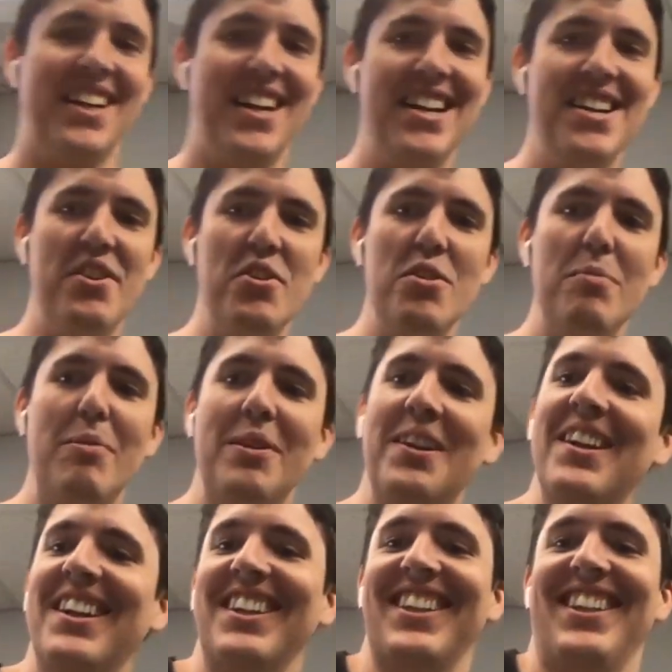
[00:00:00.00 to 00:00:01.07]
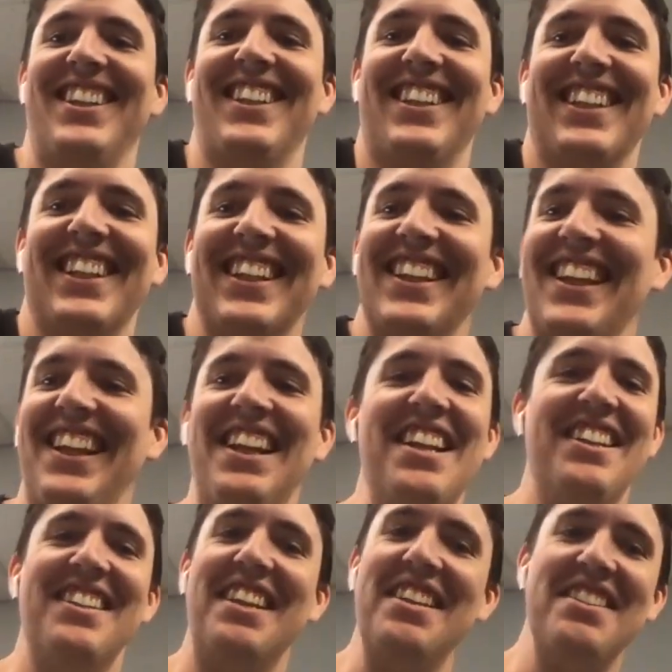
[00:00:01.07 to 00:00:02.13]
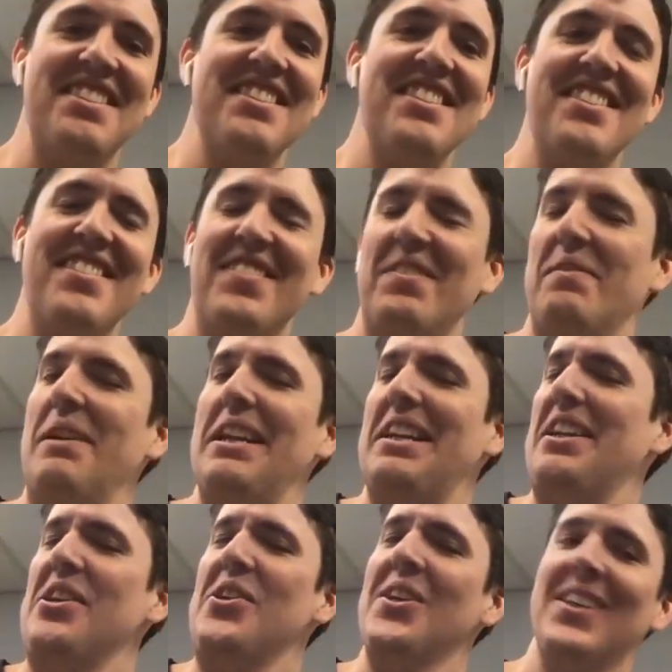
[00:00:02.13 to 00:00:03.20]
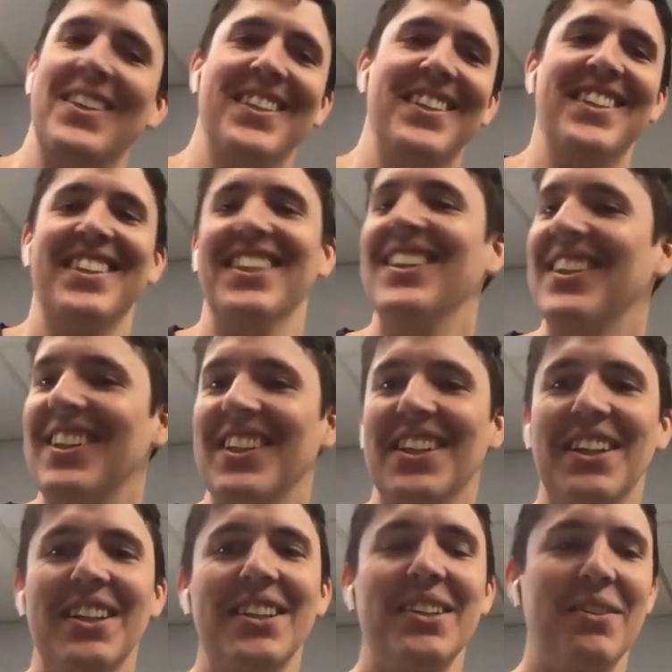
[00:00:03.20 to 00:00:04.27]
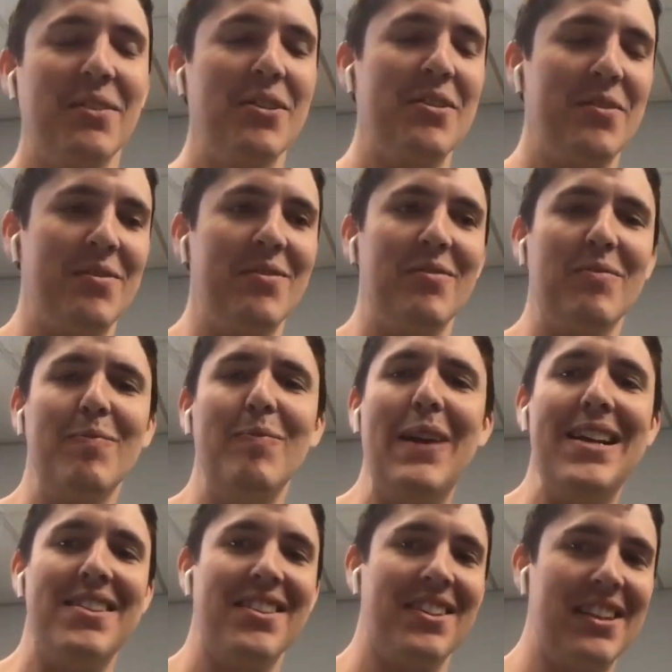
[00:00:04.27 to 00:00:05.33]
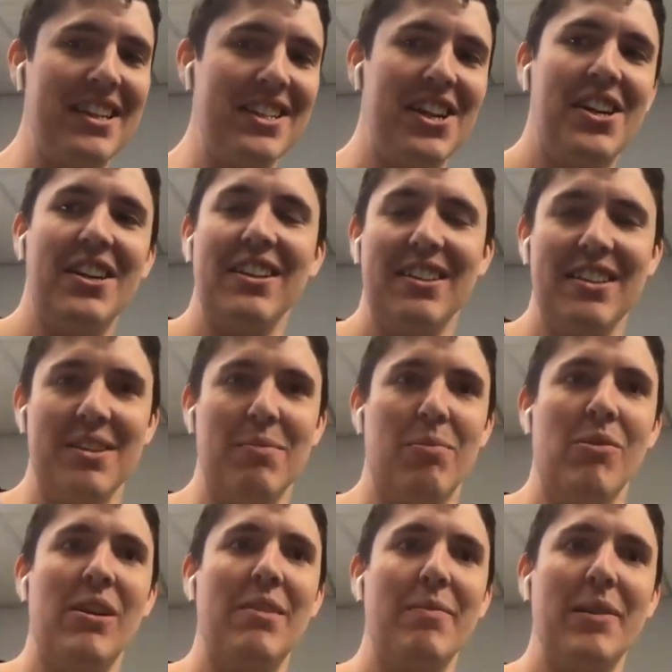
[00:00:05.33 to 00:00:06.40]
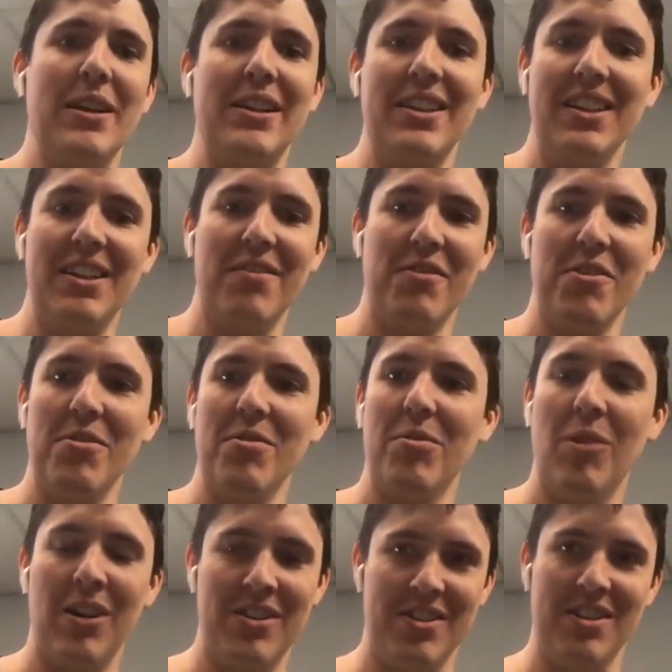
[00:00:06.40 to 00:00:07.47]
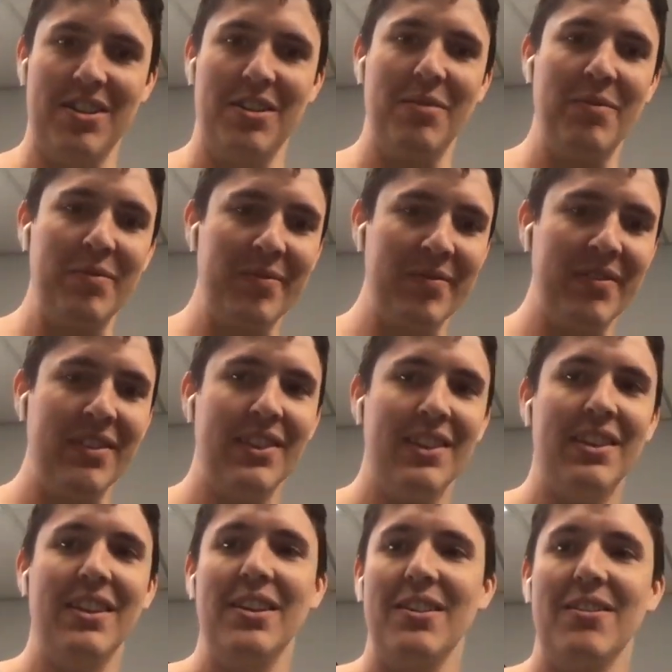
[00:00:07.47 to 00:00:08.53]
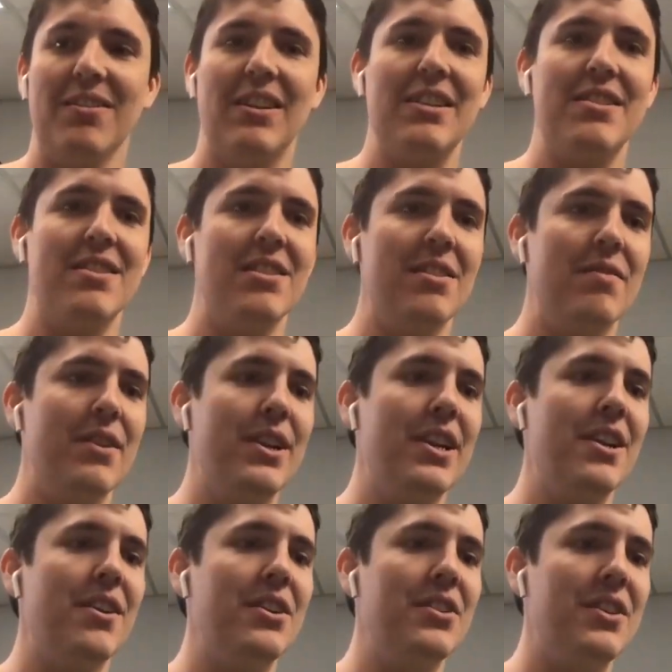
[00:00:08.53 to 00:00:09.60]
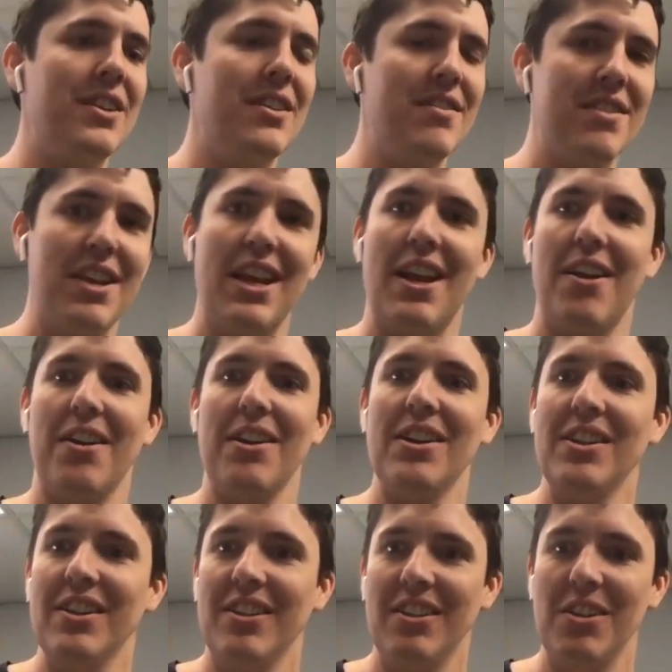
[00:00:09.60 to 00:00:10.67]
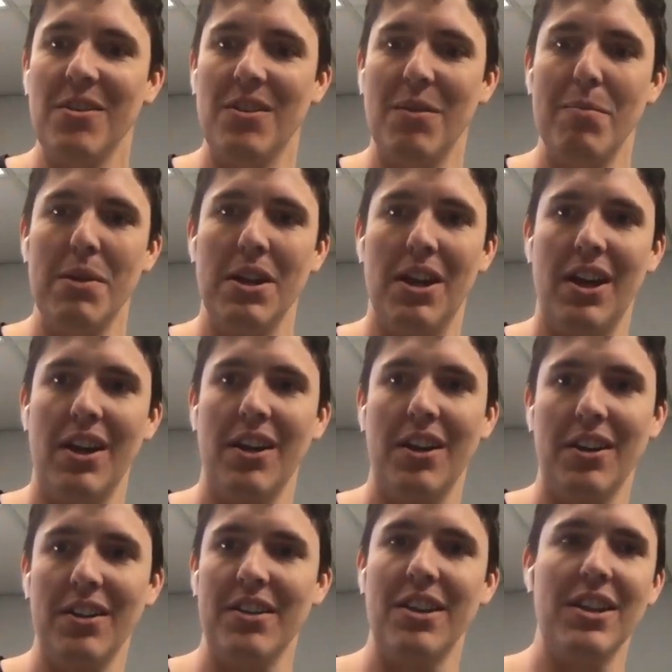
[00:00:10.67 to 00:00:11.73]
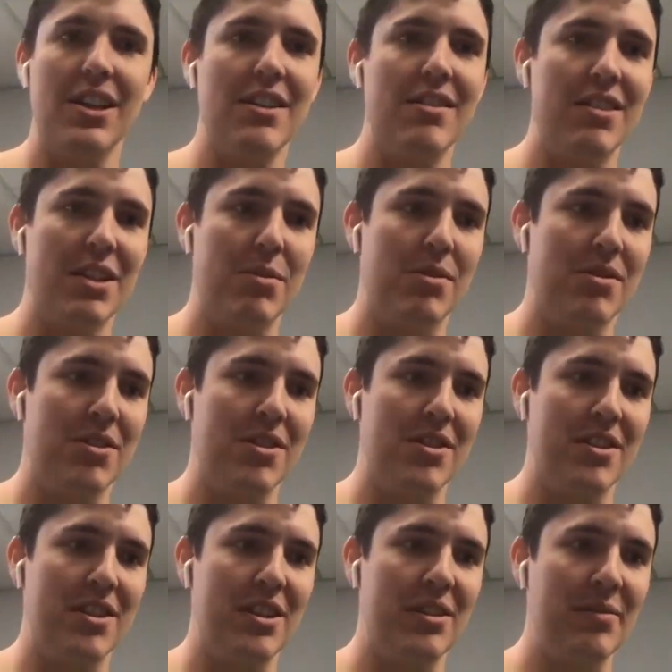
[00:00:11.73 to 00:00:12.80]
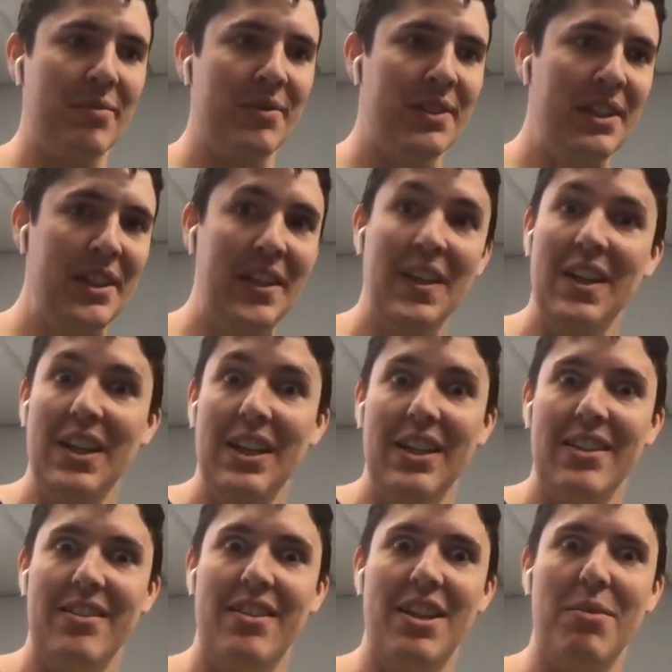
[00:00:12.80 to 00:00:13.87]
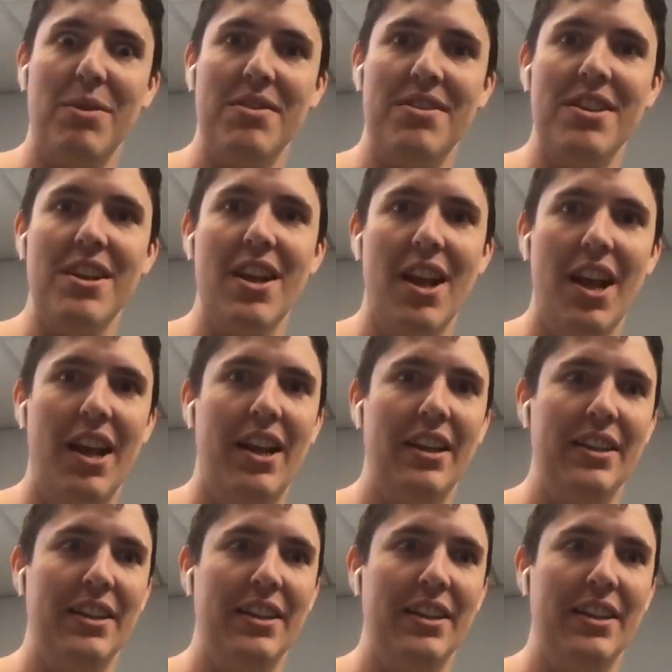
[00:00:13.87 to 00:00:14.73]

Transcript: Hi, Anoop. Nice to meet you. We're basically done at this point, but if you watch the rest of the video, you can see how to use a MinION DNA sequencer to sequence DNA.